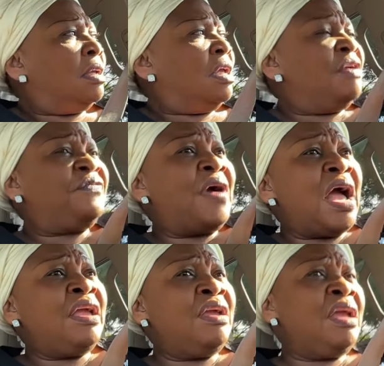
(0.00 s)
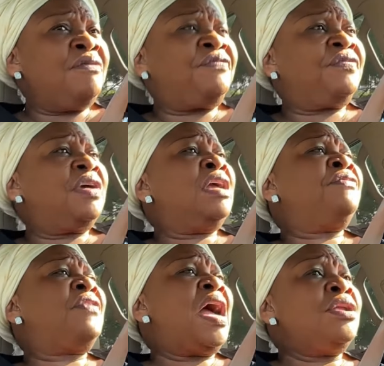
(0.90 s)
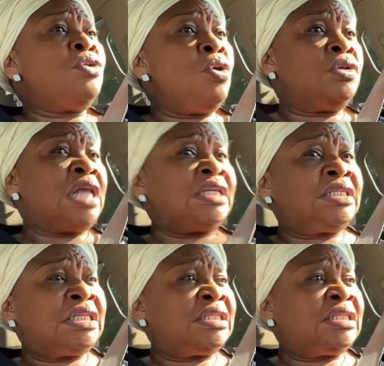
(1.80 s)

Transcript: If I know that